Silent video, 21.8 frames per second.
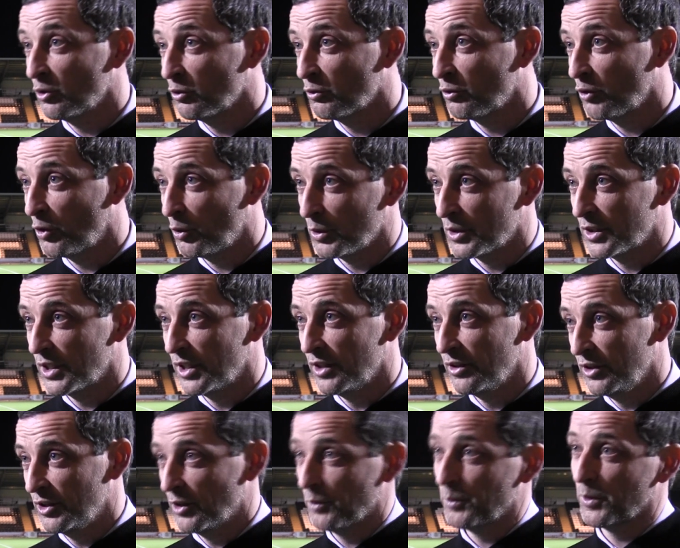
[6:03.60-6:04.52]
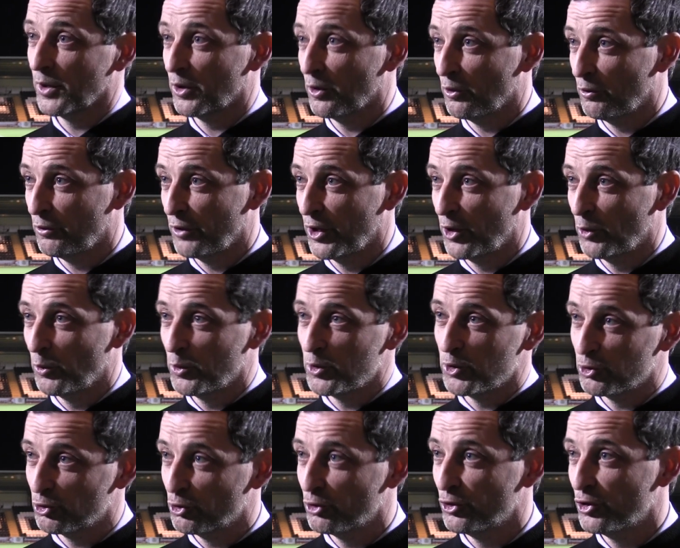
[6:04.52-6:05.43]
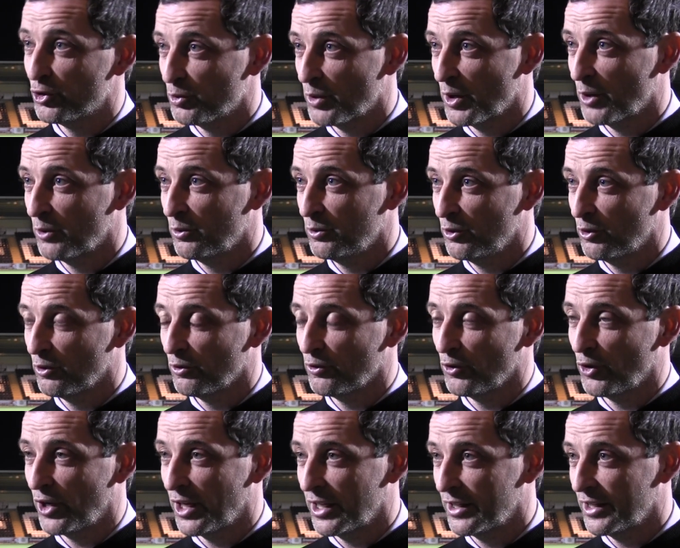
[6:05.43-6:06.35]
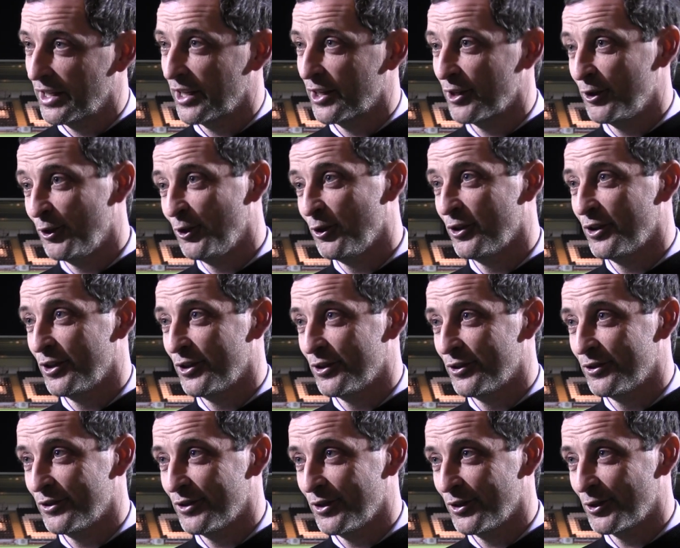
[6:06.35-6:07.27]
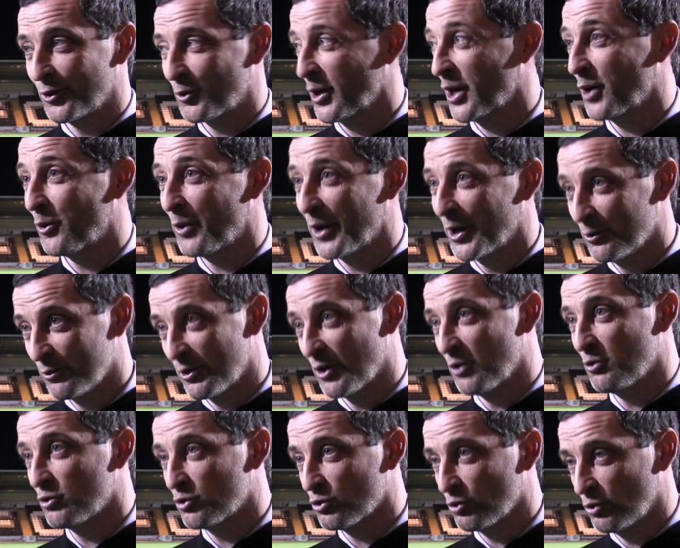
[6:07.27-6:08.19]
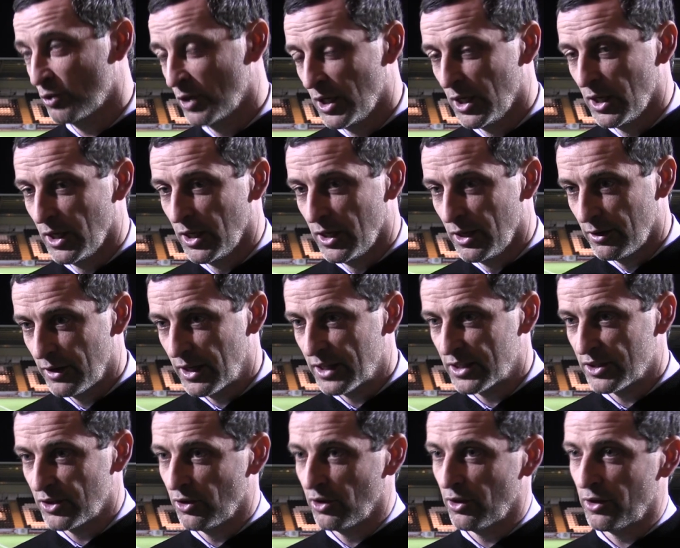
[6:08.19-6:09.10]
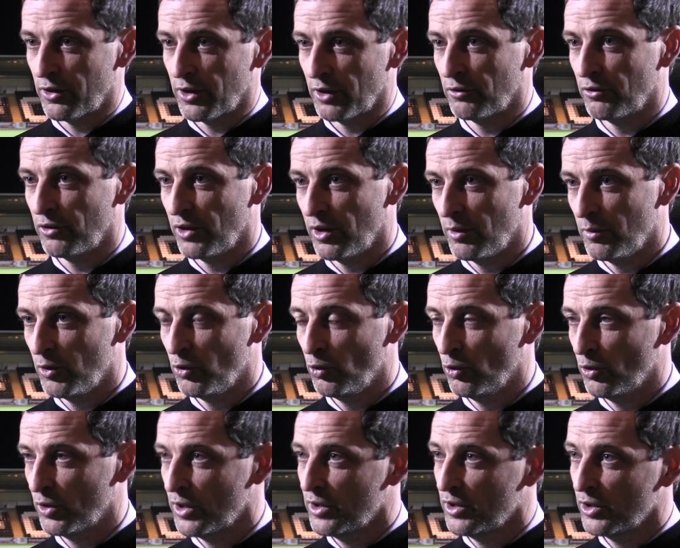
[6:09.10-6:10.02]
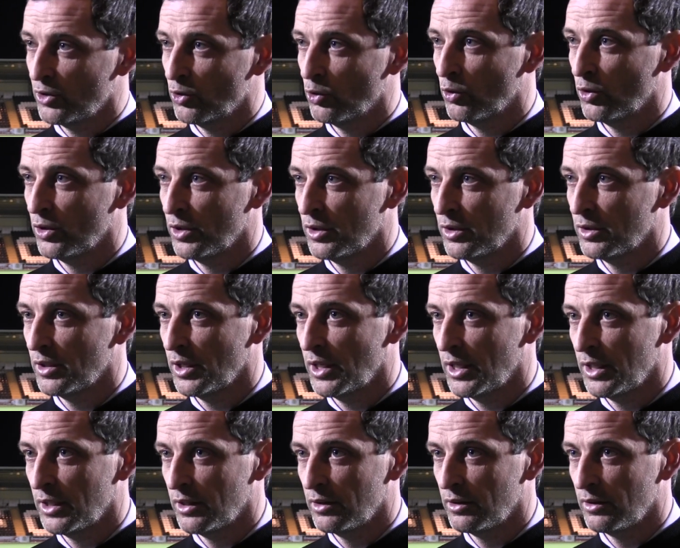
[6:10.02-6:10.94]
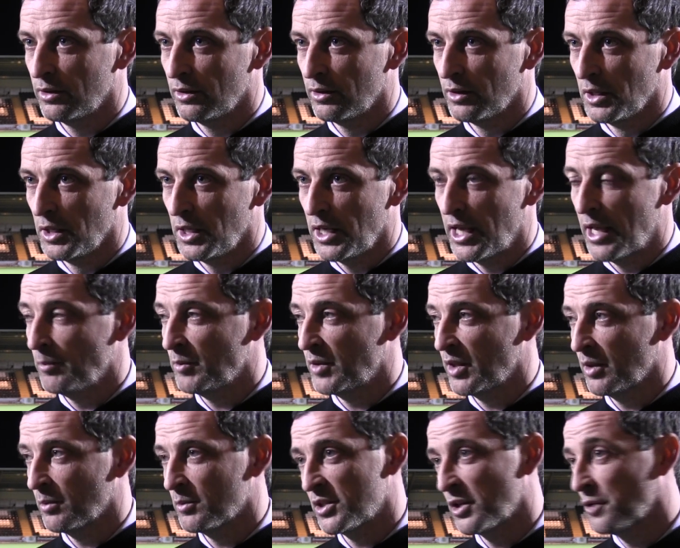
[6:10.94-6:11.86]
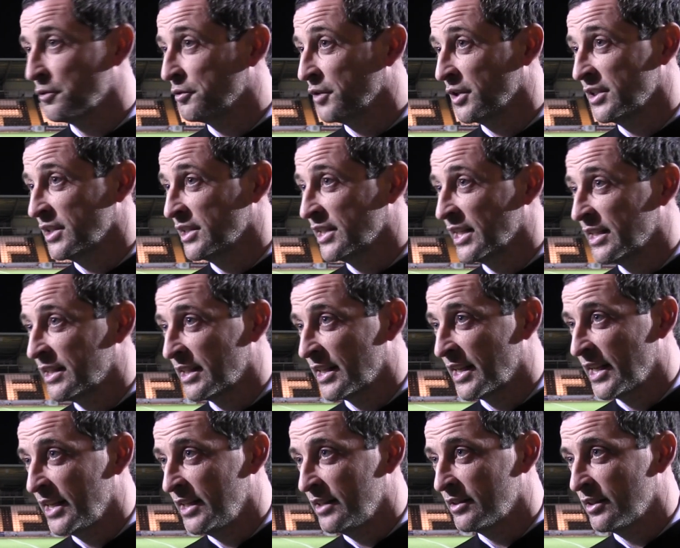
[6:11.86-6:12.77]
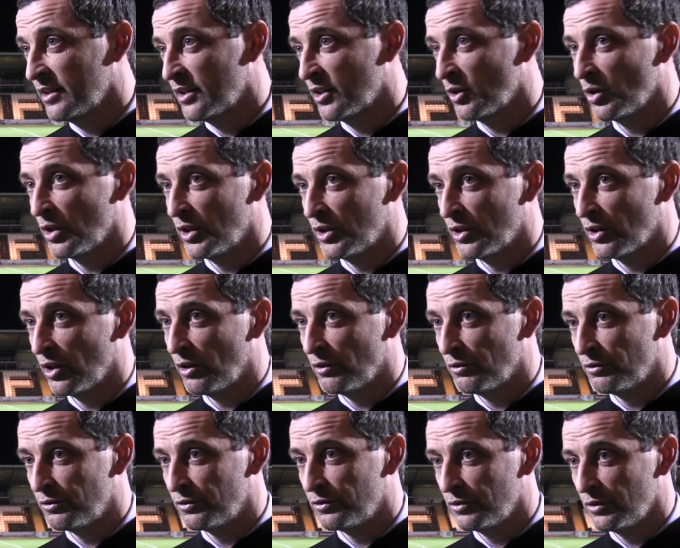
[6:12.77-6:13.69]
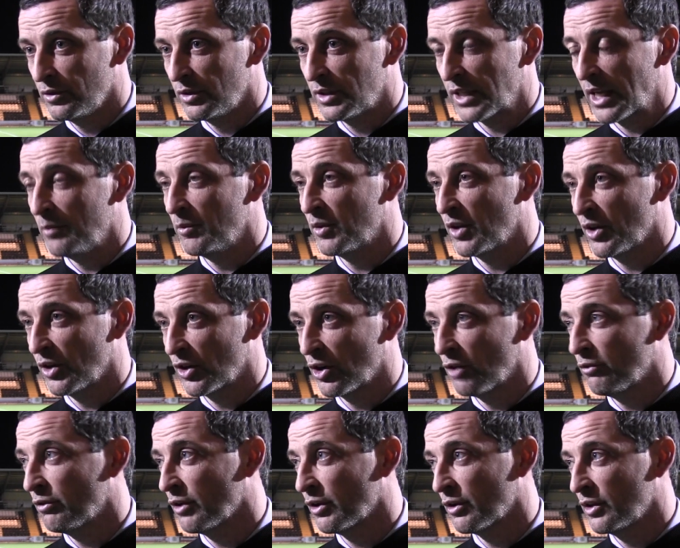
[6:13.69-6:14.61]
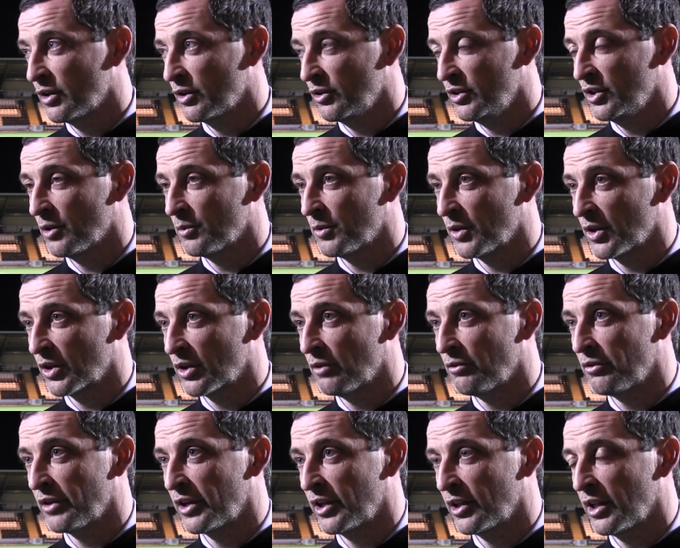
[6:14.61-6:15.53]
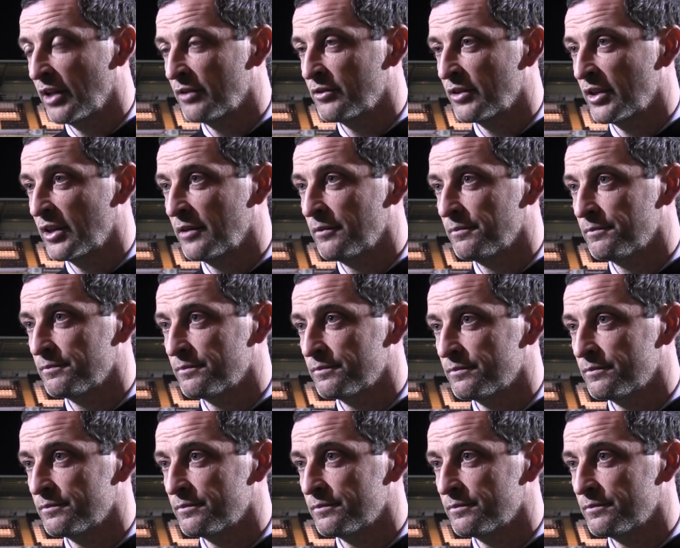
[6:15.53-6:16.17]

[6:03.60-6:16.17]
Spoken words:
to look forward to in the lead up to the cup final, which is good as well. You know, they've not had that in quite a while now. So that's another thing for them to know, that they go and empty themselves like they did tonight, and they'll have time to recover in the lead up to the cup final after that.